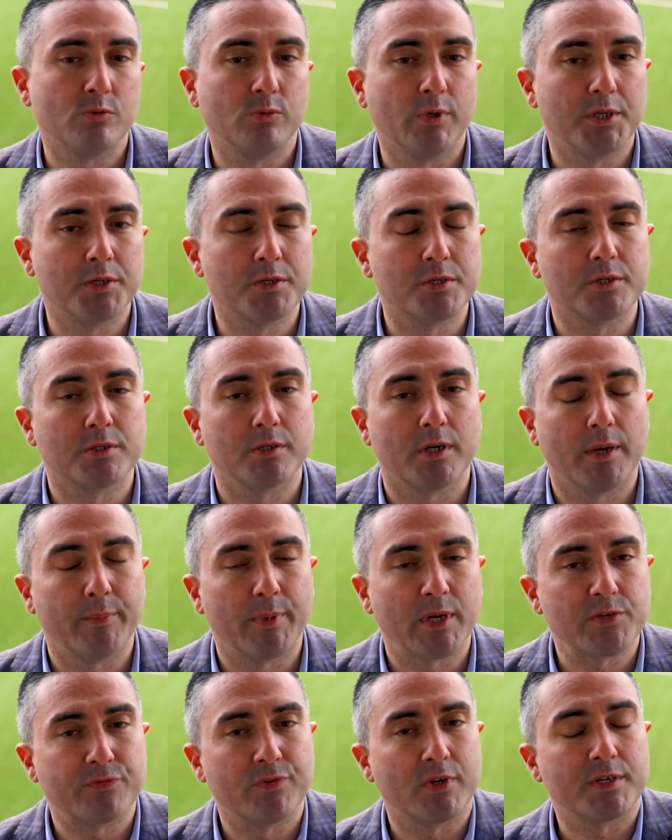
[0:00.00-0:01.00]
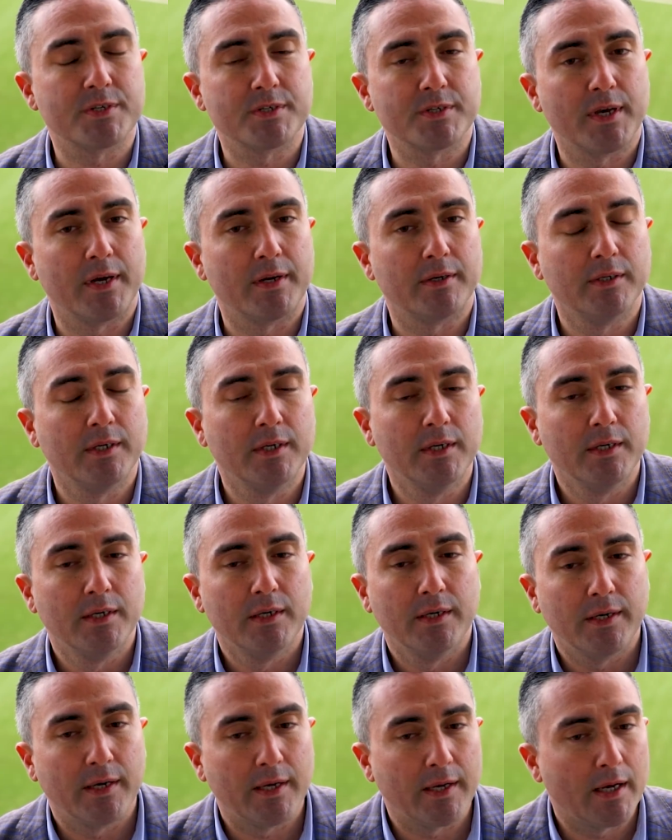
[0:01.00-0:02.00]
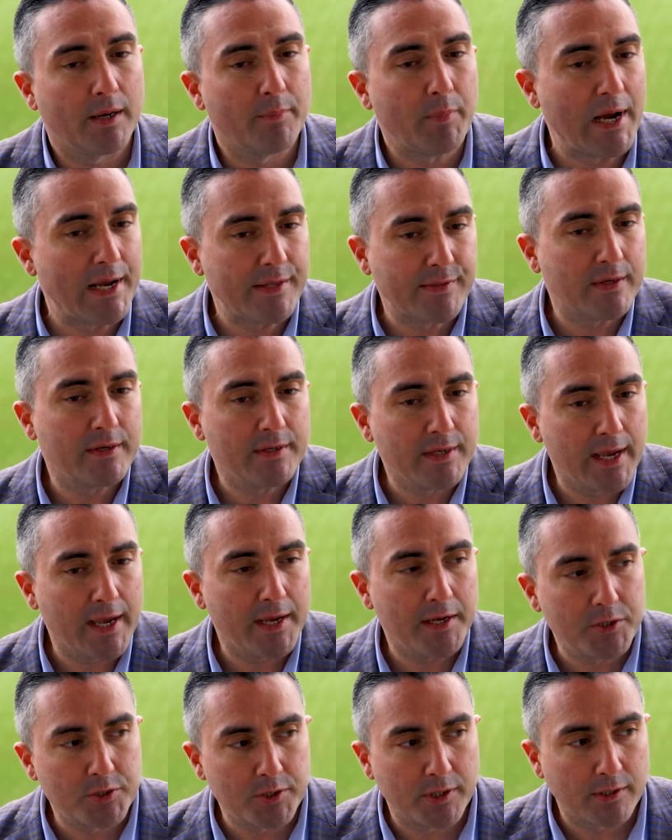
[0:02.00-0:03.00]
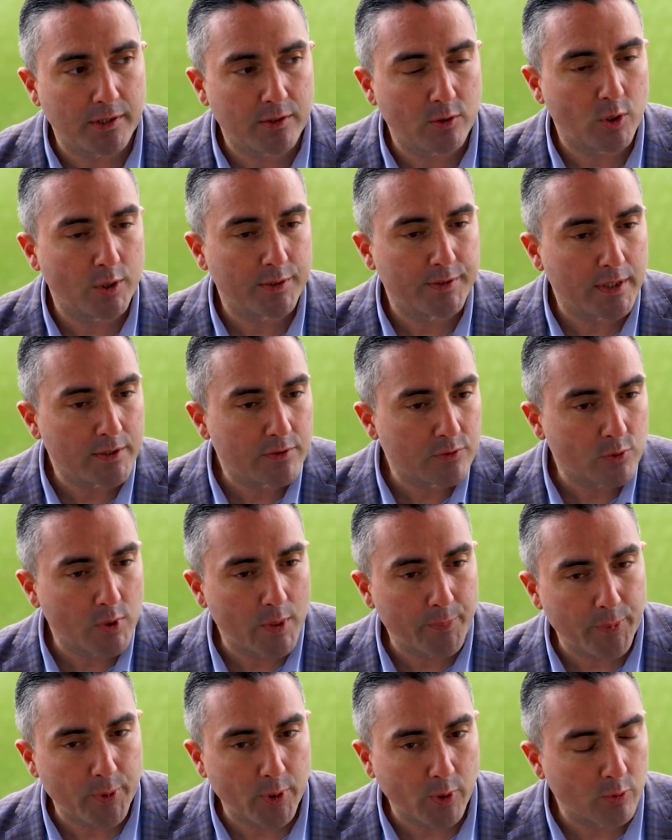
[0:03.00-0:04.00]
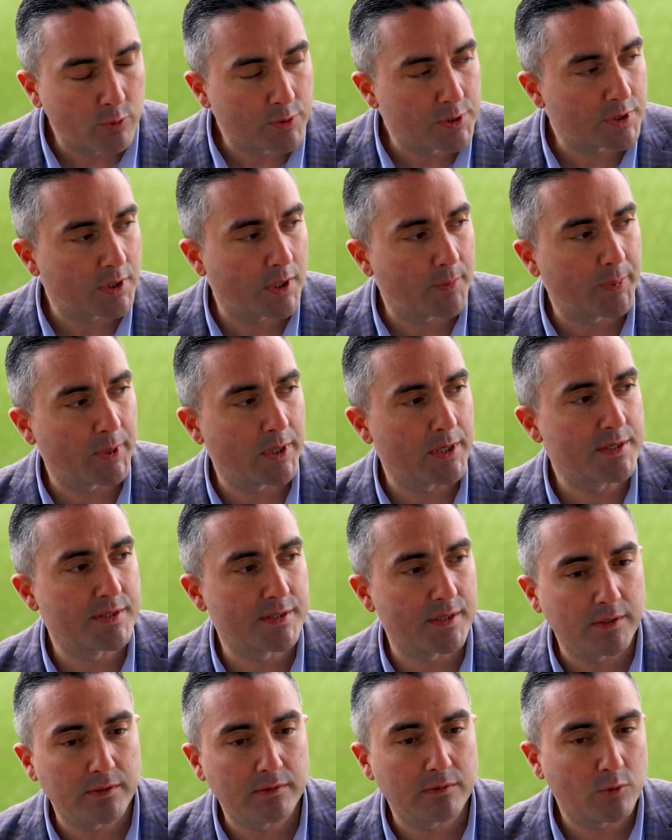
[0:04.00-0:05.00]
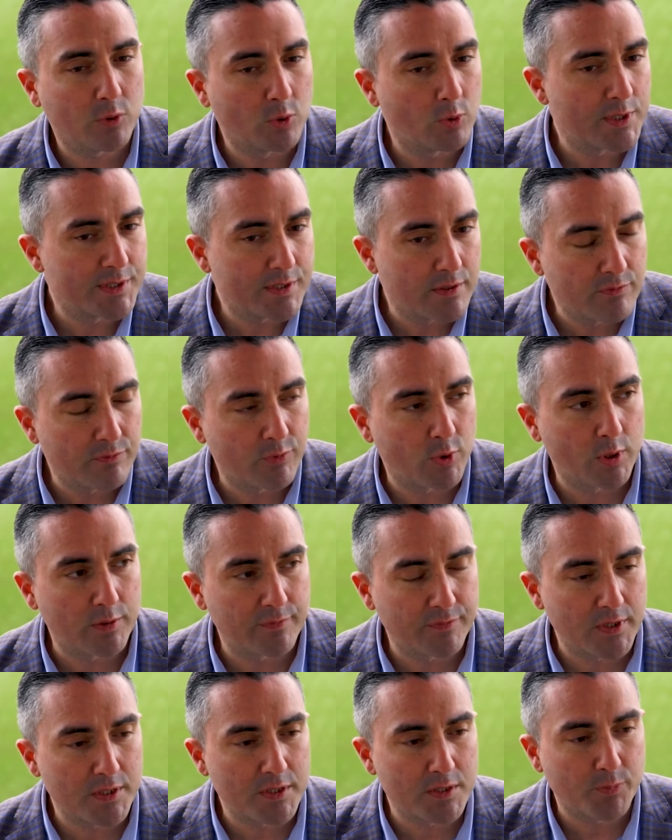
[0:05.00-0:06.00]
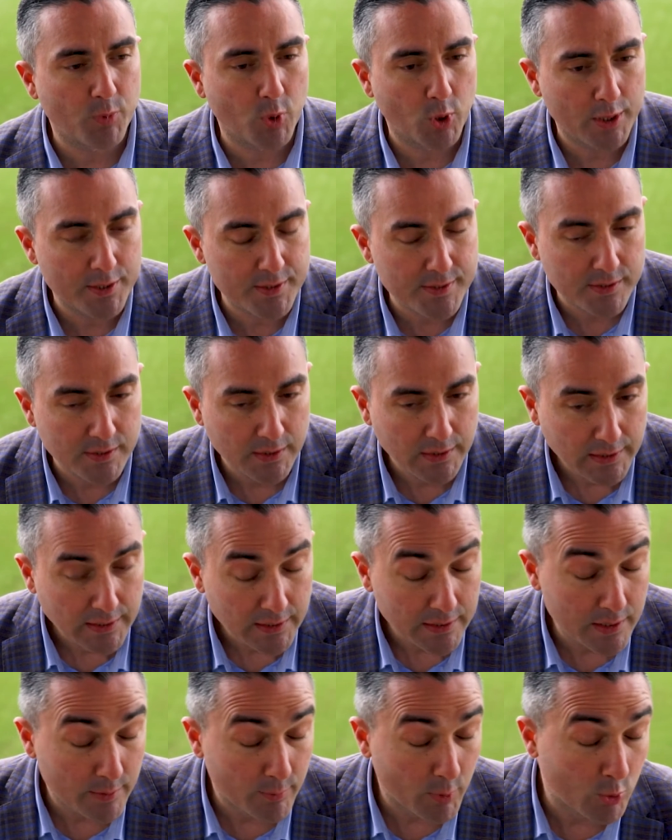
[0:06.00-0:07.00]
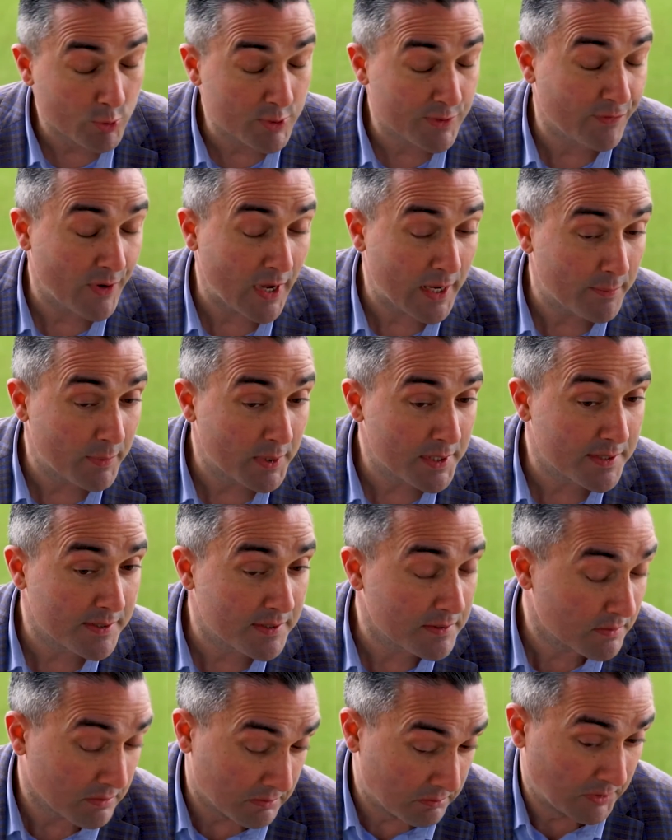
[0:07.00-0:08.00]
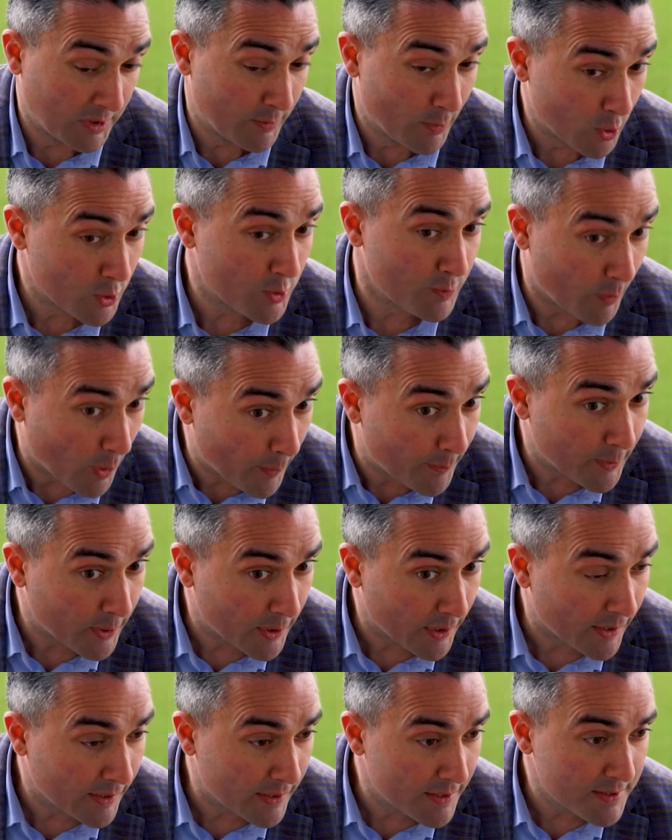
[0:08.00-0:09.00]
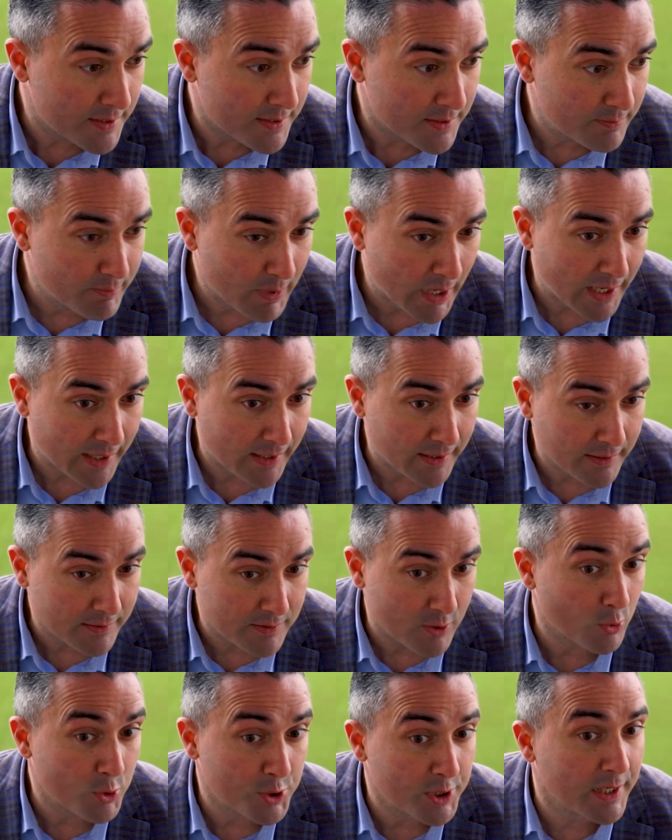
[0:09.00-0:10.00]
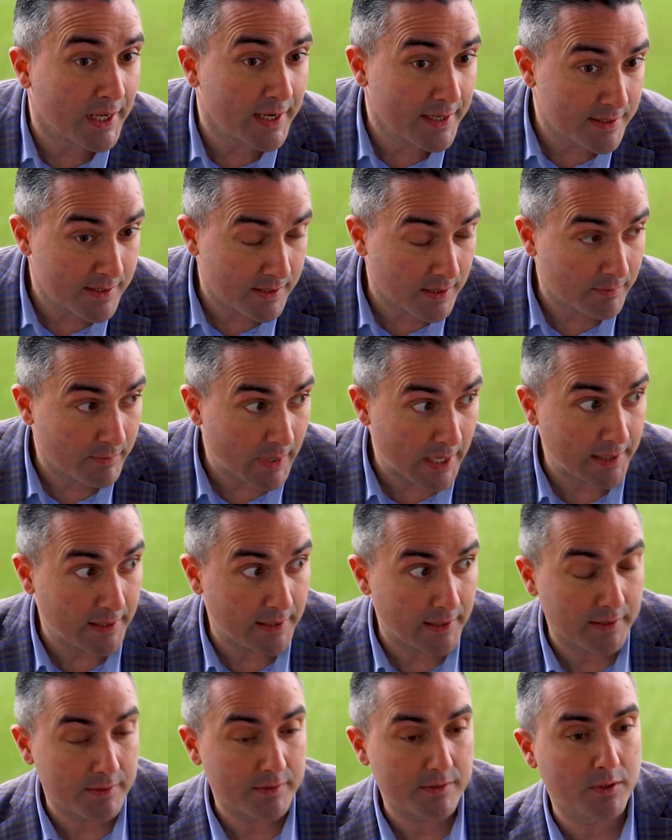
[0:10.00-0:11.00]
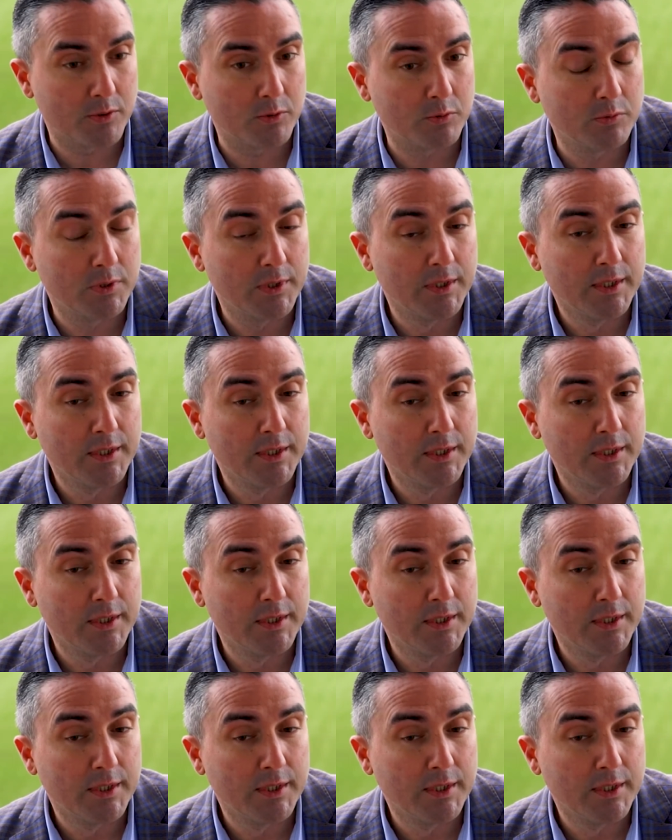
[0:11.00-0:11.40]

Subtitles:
which a match fixer might engage in order to approach a person who is involved in sports. The most famous, the most popular is by socializing mainly. So